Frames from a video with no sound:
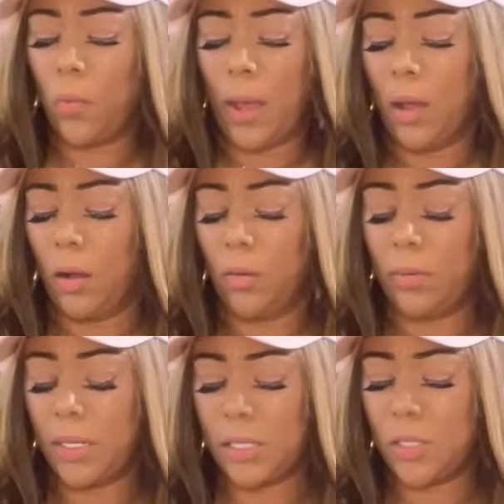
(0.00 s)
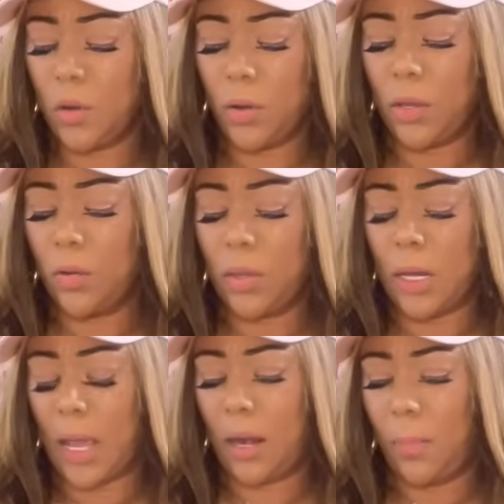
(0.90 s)
well. This is all you. The
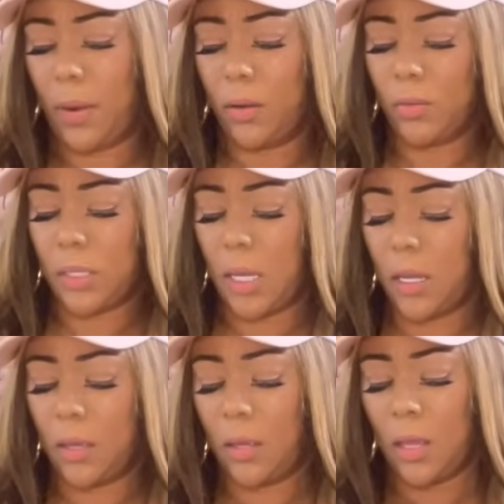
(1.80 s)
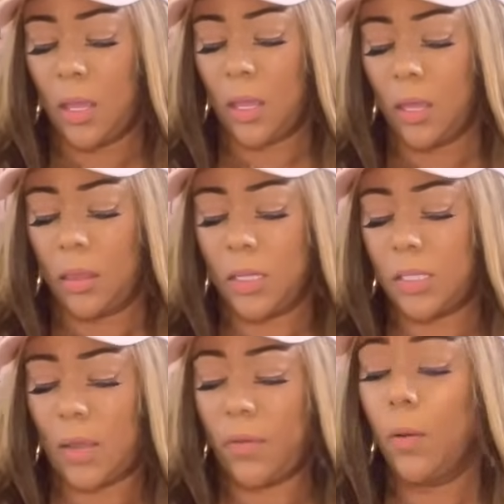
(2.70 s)
Nine of Pentacles here. The
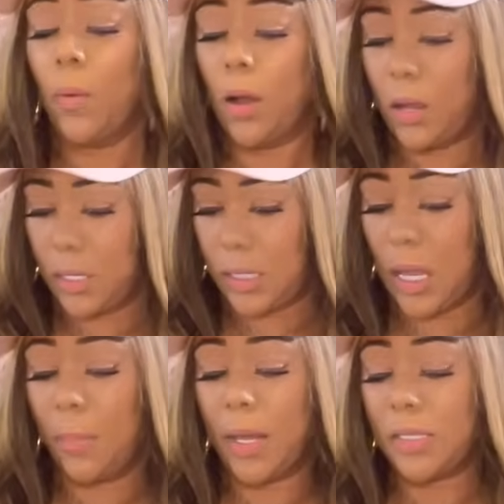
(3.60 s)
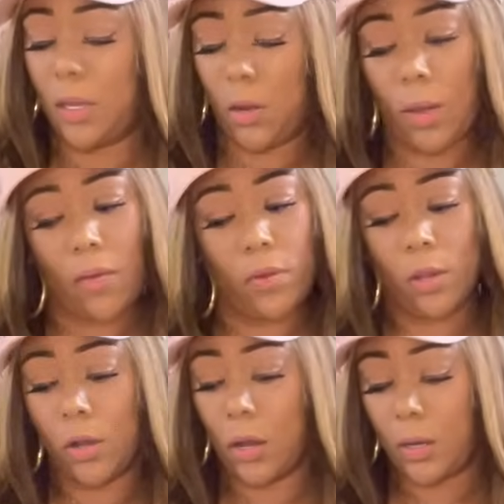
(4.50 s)
Seven of Wands. Yep, I see you having
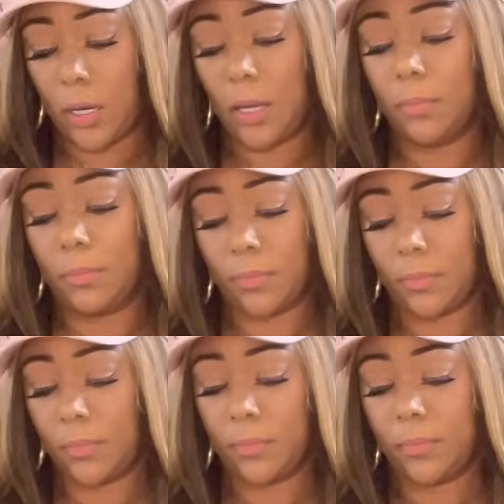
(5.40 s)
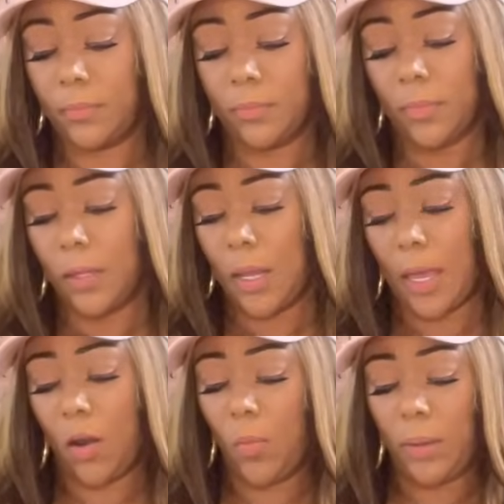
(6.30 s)
your guard up.
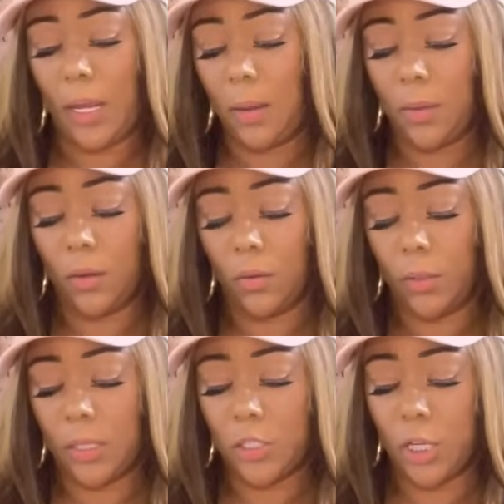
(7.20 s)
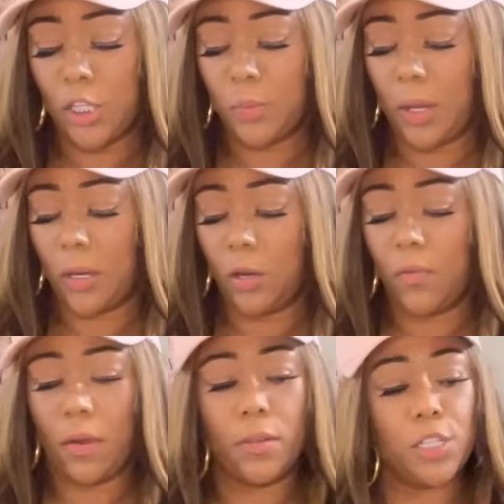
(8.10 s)
I don't blame you with the Judgment. You're
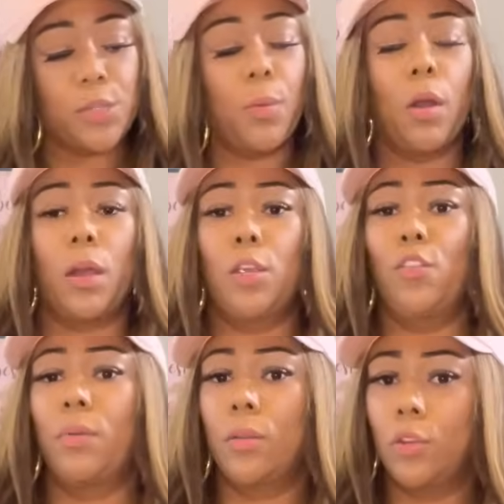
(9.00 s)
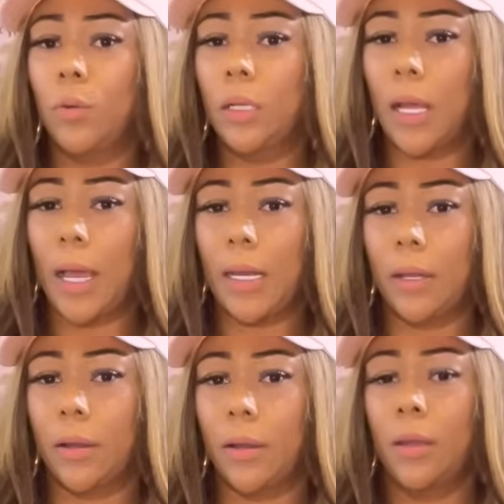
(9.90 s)
very smart and you've been through a lot
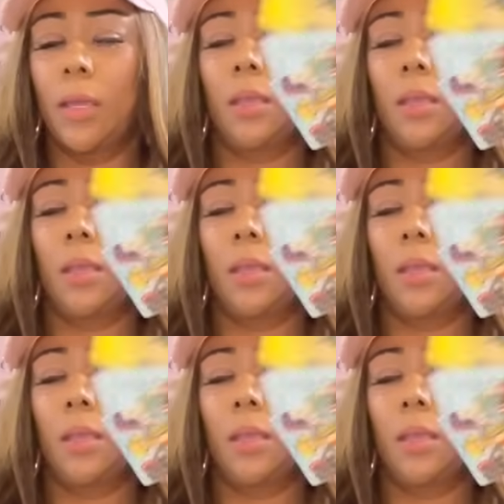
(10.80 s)
here.